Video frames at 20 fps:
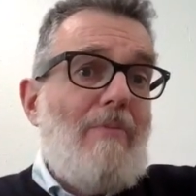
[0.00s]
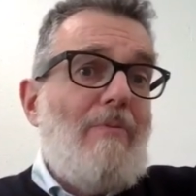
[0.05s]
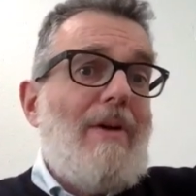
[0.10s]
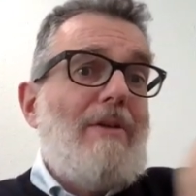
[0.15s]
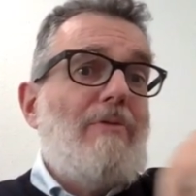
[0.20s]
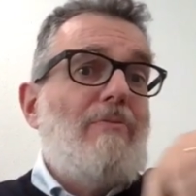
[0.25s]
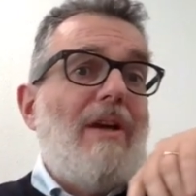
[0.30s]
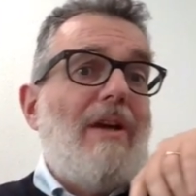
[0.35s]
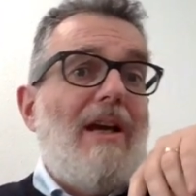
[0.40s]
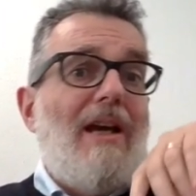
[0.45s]

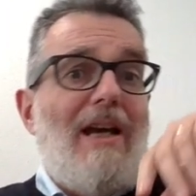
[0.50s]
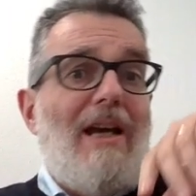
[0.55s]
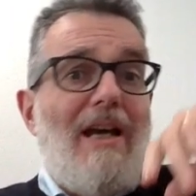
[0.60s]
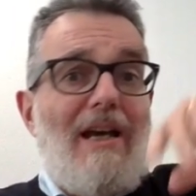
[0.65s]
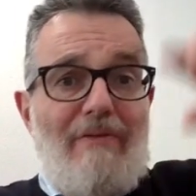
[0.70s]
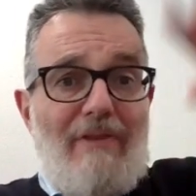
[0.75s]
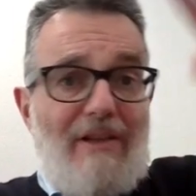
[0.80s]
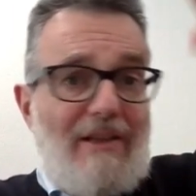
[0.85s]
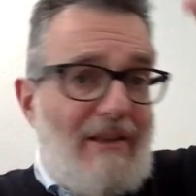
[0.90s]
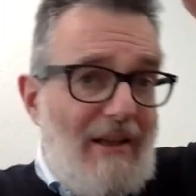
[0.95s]
when we
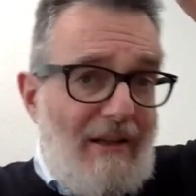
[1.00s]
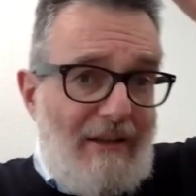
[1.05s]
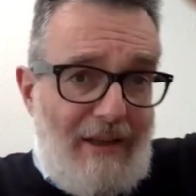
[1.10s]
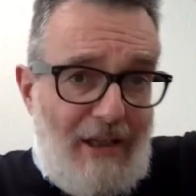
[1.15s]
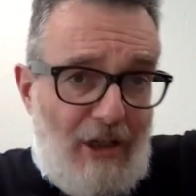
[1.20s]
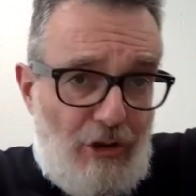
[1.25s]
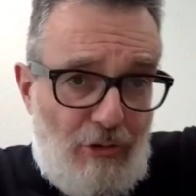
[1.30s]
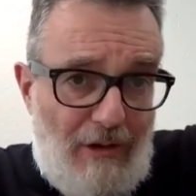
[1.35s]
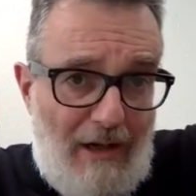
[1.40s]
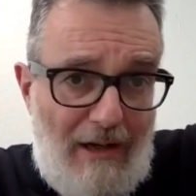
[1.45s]
have
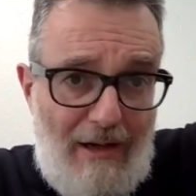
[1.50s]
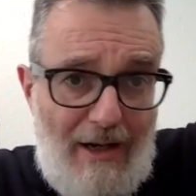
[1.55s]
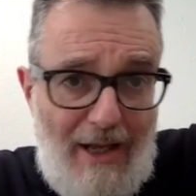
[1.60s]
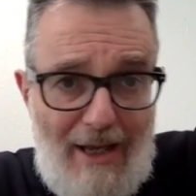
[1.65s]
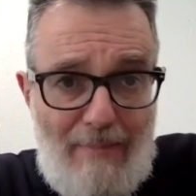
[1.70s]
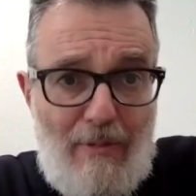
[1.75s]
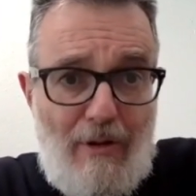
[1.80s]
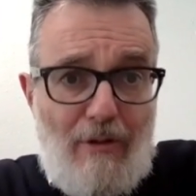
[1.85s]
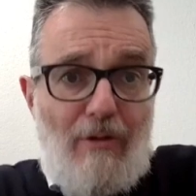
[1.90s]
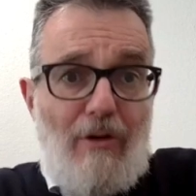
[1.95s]
international
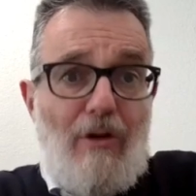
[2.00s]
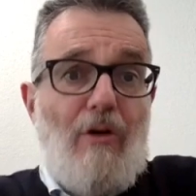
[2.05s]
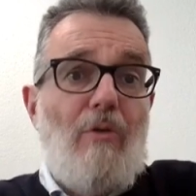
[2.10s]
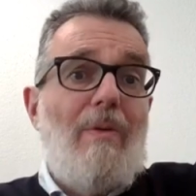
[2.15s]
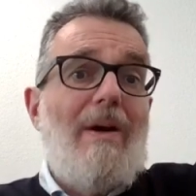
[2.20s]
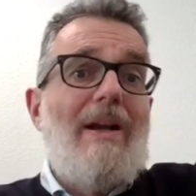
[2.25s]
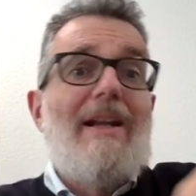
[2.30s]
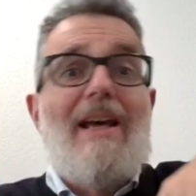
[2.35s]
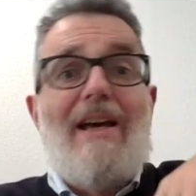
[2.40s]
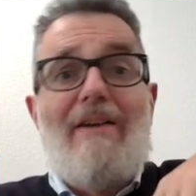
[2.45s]
labor law,
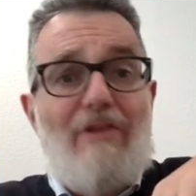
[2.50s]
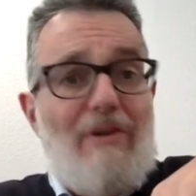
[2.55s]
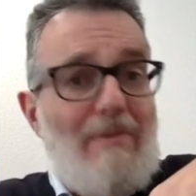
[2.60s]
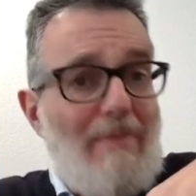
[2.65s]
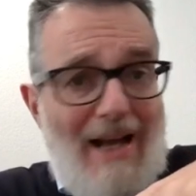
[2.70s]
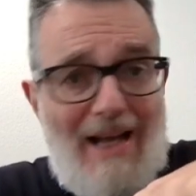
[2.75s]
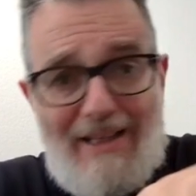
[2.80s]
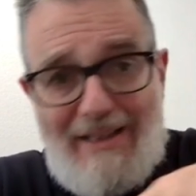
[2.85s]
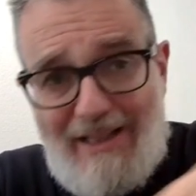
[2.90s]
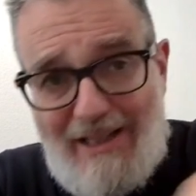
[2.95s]
when
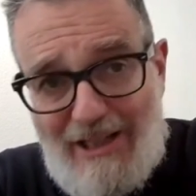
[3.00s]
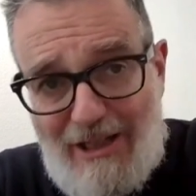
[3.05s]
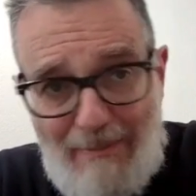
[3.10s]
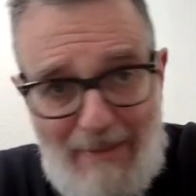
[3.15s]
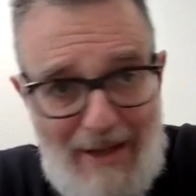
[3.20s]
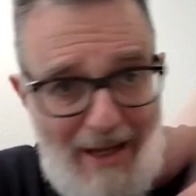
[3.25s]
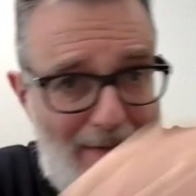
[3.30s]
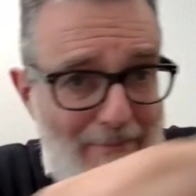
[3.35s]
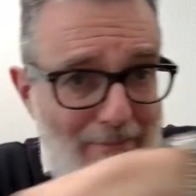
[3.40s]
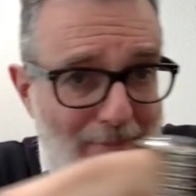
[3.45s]
everybody is a
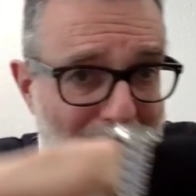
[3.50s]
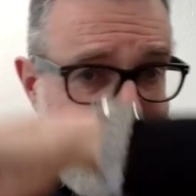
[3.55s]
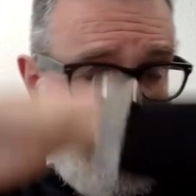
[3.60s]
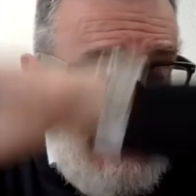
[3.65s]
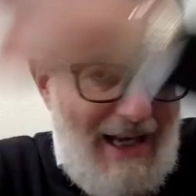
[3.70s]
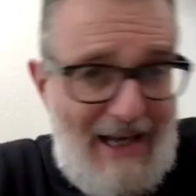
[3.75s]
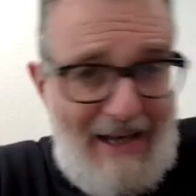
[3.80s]
member,